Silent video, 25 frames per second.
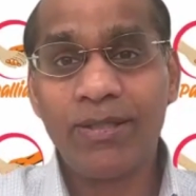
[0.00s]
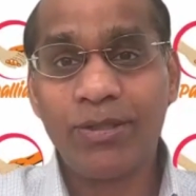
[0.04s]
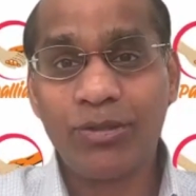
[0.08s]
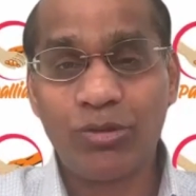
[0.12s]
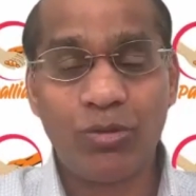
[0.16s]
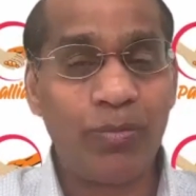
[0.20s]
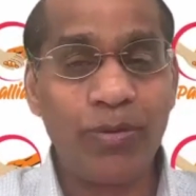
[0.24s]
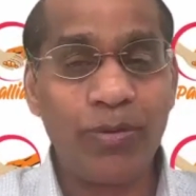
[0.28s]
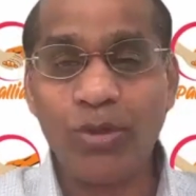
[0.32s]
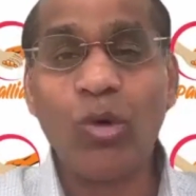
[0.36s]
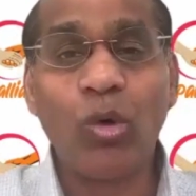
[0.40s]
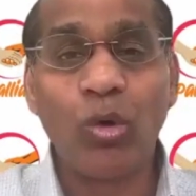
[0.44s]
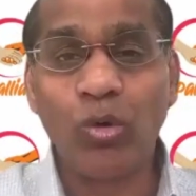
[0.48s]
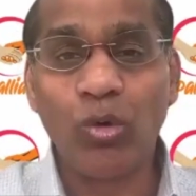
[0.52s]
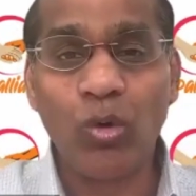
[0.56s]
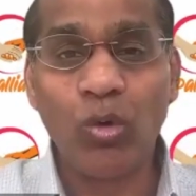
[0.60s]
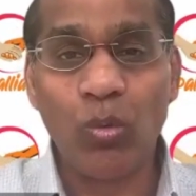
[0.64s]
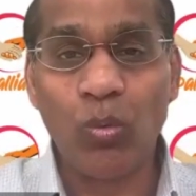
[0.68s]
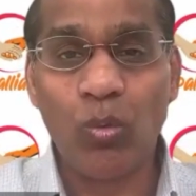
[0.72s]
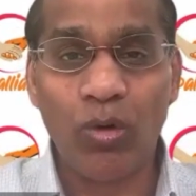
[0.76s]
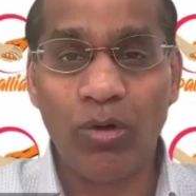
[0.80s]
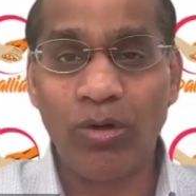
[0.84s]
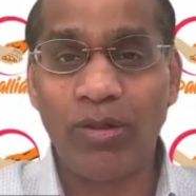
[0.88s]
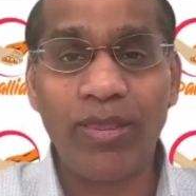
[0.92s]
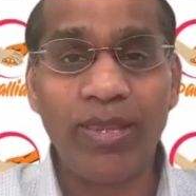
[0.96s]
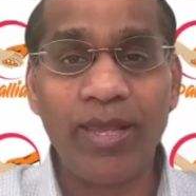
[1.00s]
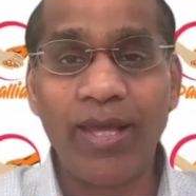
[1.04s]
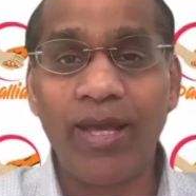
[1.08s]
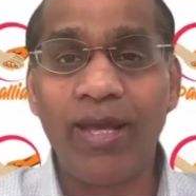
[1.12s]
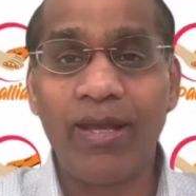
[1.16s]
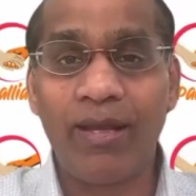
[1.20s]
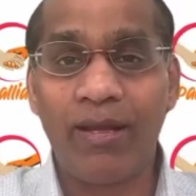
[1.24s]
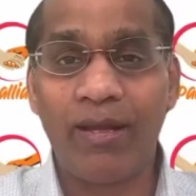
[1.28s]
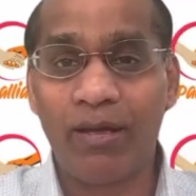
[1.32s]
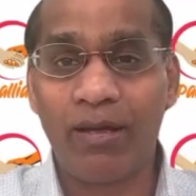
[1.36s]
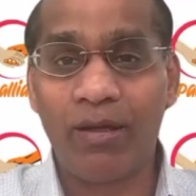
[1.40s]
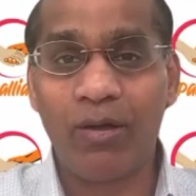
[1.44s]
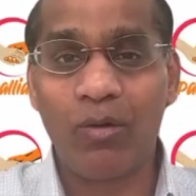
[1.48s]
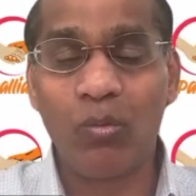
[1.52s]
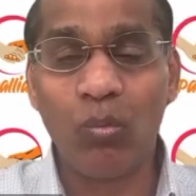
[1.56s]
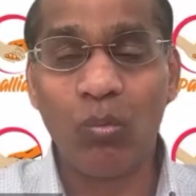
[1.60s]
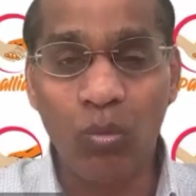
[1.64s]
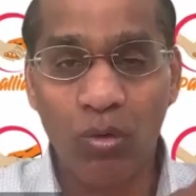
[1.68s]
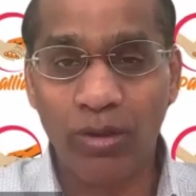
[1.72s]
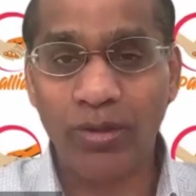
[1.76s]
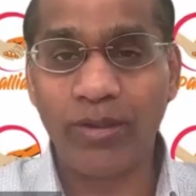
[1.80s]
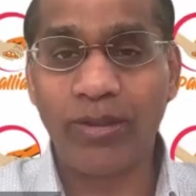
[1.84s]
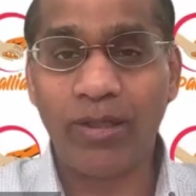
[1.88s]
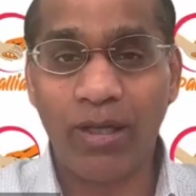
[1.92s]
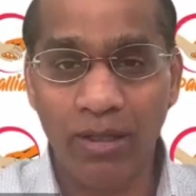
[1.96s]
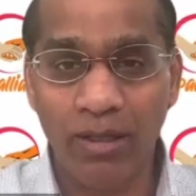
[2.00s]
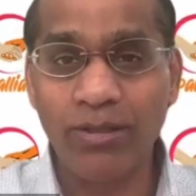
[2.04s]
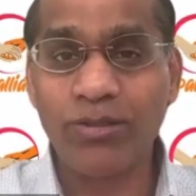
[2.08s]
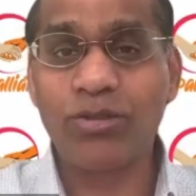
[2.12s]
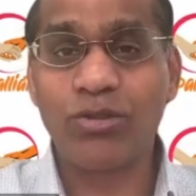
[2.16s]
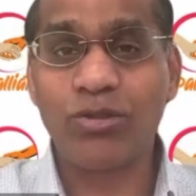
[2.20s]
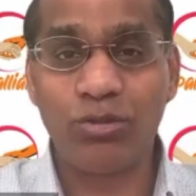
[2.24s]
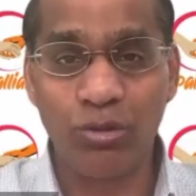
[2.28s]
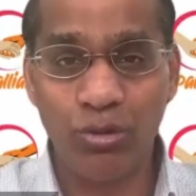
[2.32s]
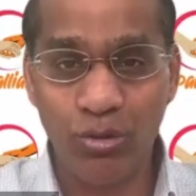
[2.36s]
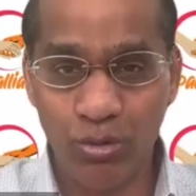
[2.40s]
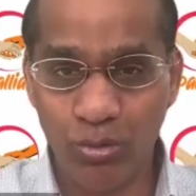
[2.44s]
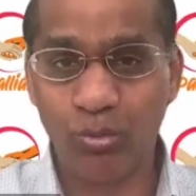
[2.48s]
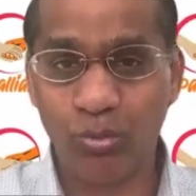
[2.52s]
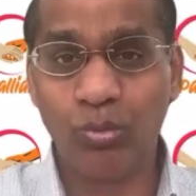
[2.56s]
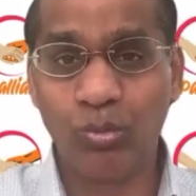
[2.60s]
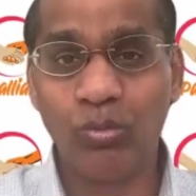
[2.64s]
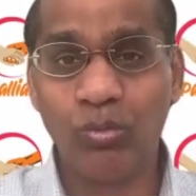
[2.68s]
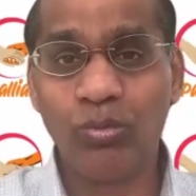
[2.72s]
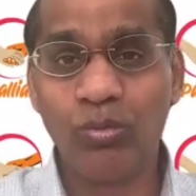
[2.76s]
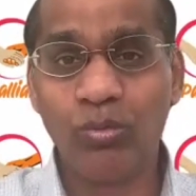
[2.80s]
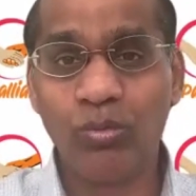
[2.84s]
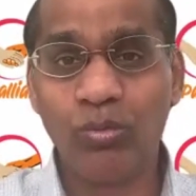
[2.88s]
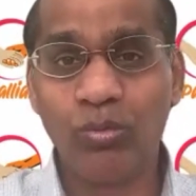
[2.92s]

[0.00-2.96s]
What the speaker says: So we don't know what they want us to do.